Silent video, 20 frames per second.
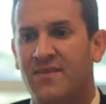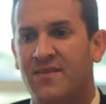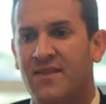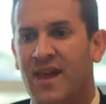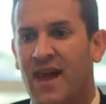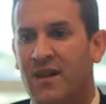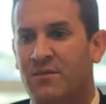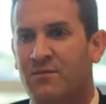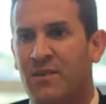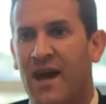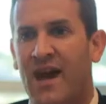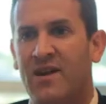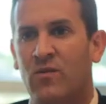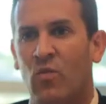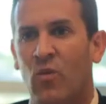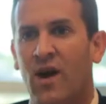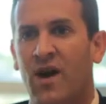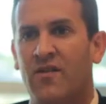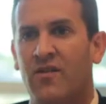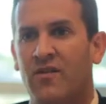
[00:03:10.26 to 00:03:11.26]
that bad
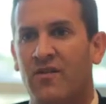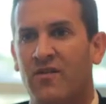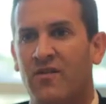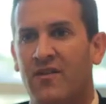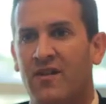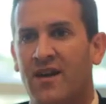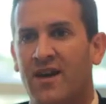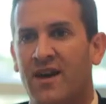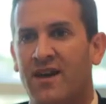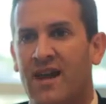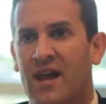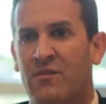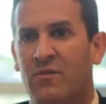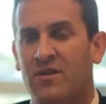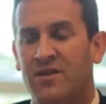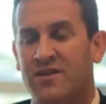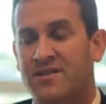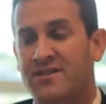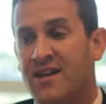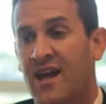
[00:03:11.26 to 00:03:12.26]
weather and able
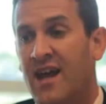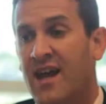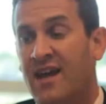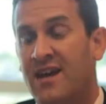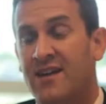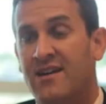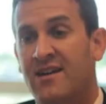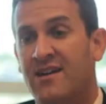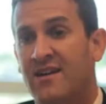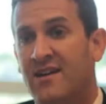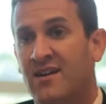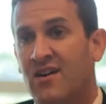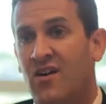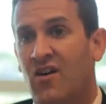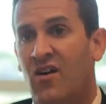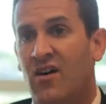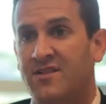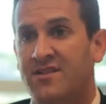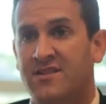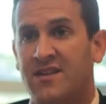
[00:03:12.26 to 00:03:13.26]
to stay
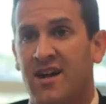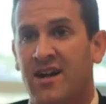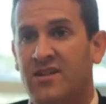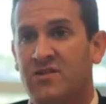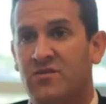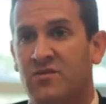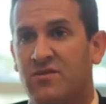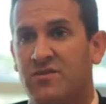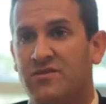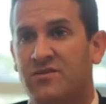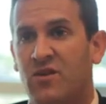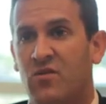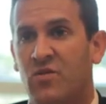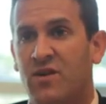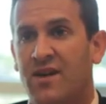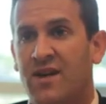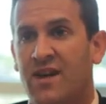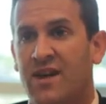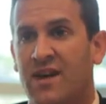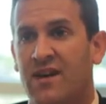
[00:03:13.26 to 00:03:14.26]
on schedule. So
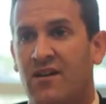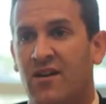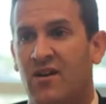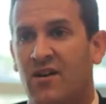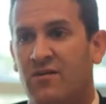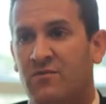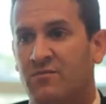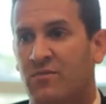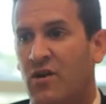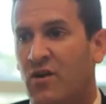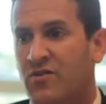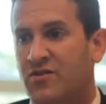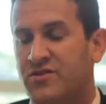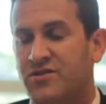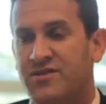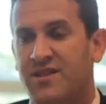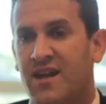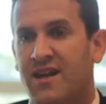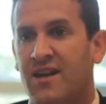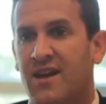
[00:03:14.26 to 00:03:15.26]
we hit our
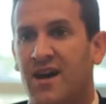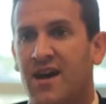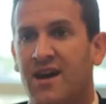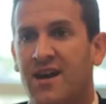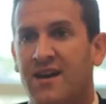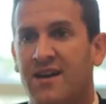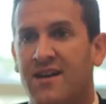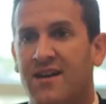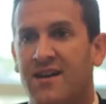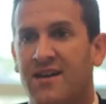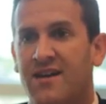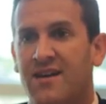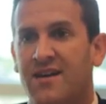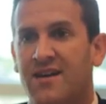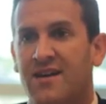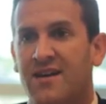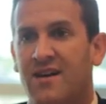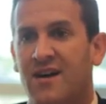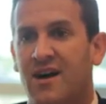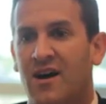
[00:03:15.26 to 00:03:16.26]
March deadline
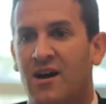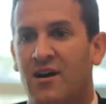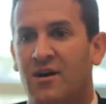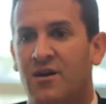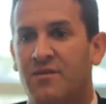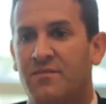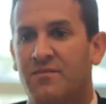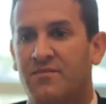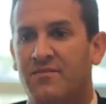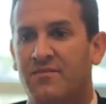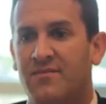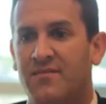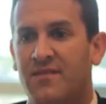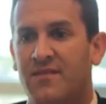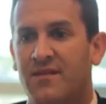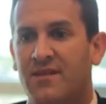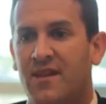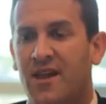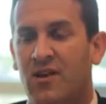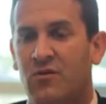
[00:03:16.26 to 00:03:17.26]

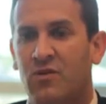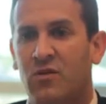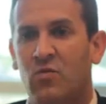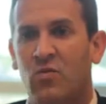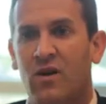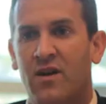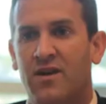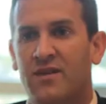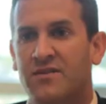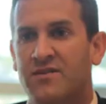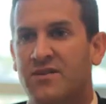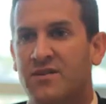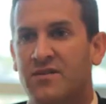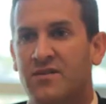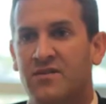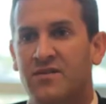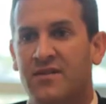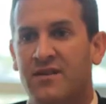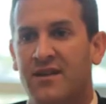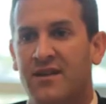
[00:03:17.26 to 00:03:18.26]
like we wanted
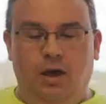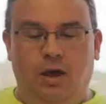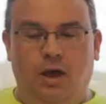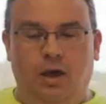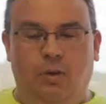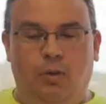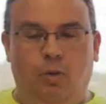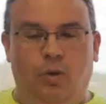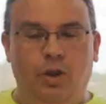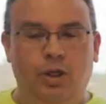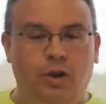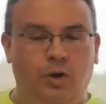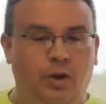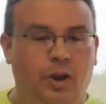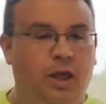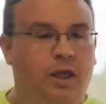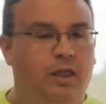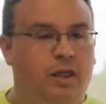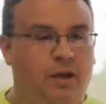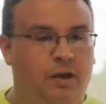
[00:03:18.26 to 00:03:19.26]
to. One of the
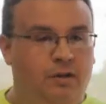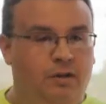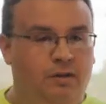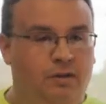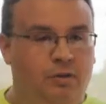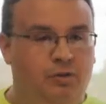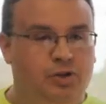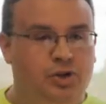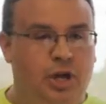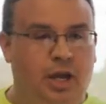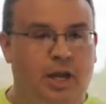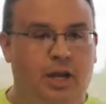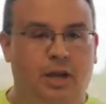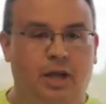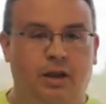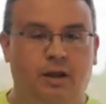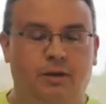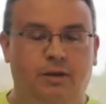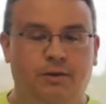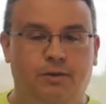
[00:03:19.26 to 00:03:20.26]
unique things O'Shea
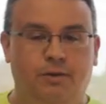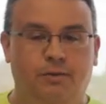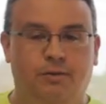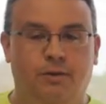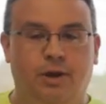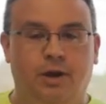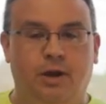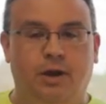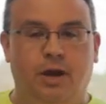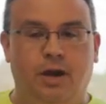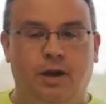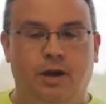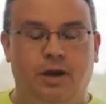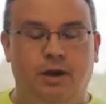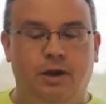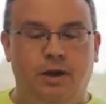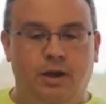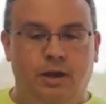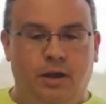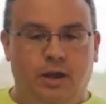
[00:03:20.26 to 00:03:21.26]
did to kind
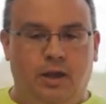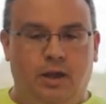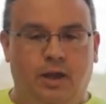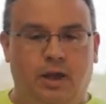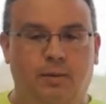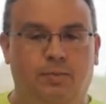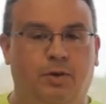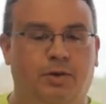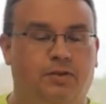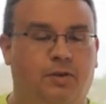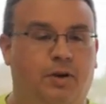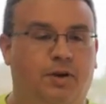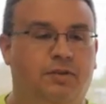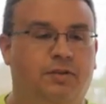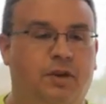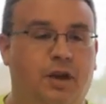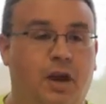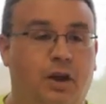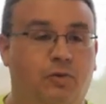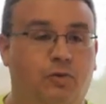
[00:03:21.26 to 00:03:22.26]
of keep us
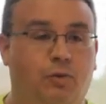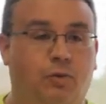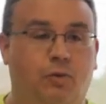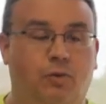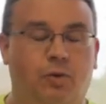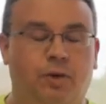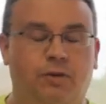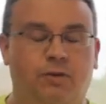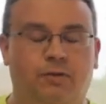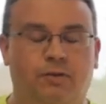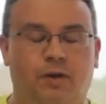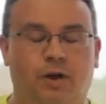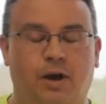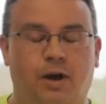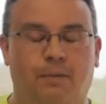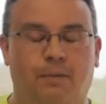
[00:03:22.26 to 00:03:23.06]
on schedule was